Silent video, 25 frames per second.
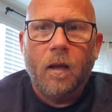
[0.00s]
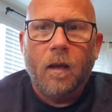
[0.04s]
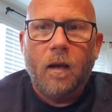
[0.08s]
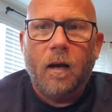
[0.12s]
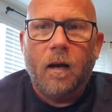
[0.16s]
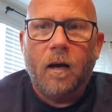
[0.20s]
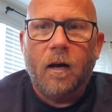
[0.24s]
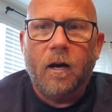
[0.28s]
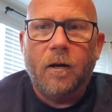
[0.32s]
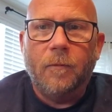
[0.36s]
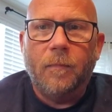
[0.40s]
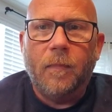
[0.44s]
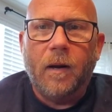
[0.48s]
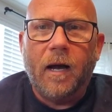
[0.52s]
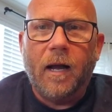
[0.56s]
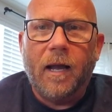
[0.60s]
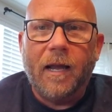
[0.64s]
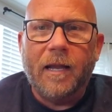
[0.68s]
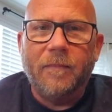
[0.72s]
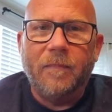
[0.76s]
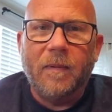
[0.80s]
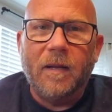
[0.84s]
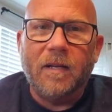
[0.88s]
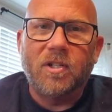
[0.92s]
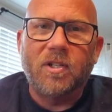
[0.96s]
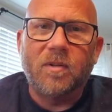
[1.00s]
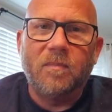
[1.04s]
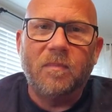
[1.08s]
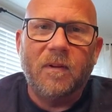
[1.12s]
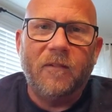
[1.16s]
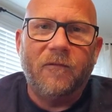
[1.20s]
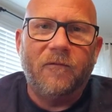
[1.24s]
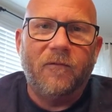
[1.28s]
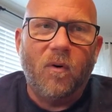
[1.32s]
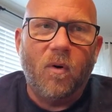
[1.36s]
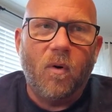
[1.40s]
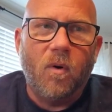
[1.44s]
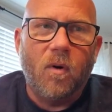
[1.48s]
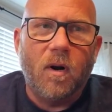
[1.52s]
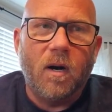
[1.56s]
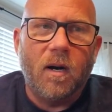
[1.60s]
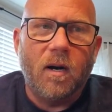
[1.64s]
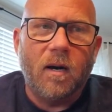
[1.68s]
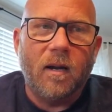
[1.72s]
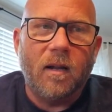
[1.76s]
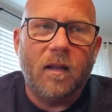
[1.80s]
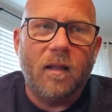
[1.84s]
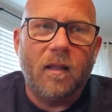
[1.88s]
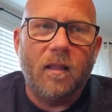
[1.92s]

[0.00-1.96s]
I had mentioned before,